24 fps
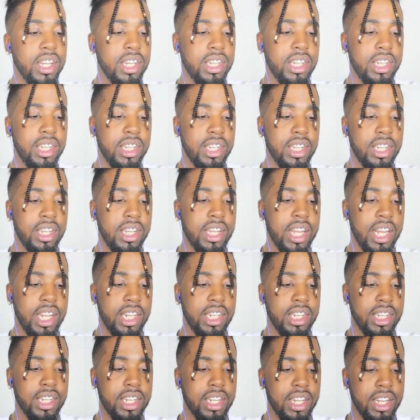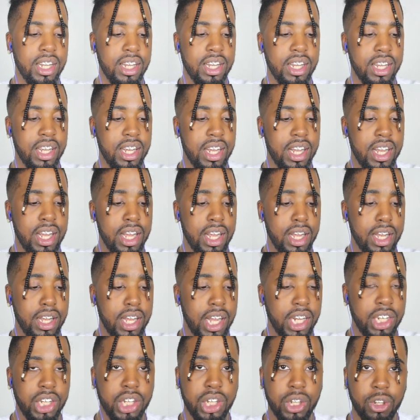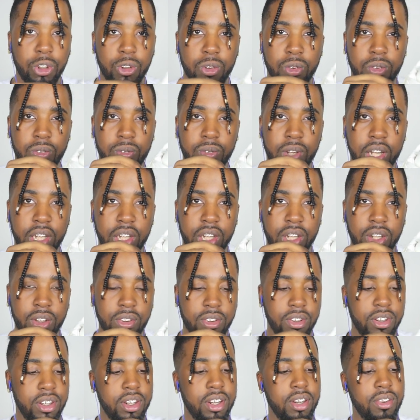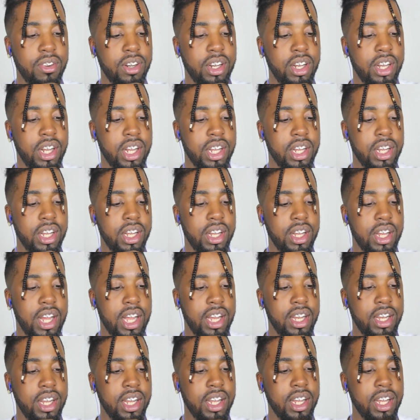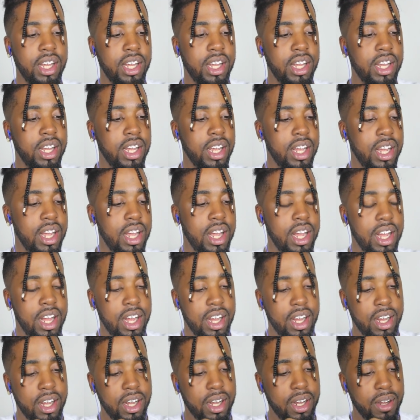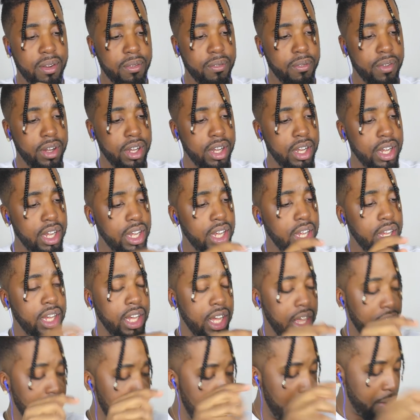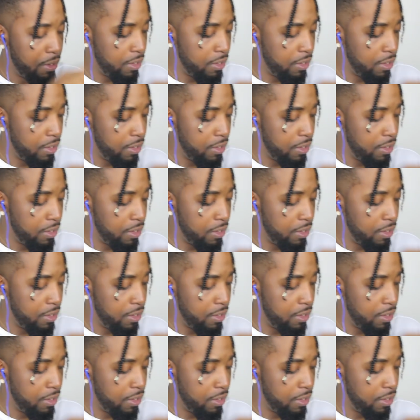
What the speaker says: this is a nice shoe. I really like it. I dig it. Yeah,